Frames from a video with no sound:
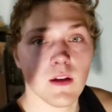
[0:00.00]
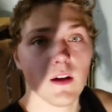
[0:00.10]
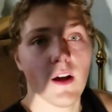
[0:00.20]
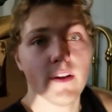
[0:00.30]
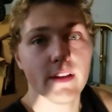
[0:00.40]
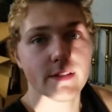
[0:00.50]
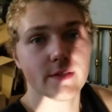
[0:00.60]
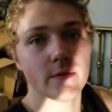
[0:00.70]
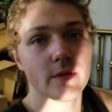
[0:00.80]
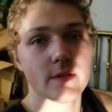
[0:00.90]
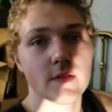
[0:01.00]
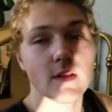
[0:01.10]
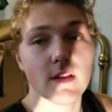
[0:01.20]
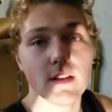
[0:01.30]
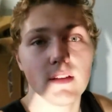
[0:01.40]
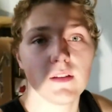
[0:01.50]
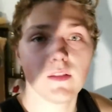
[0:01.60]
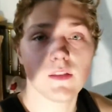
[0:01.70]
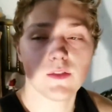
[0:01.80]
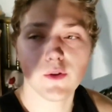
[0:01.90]
All right, so it's
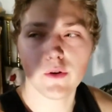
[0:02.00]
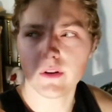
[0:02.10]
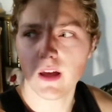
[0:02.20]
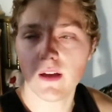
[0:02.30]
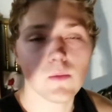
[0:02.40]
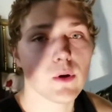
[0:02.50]
the third day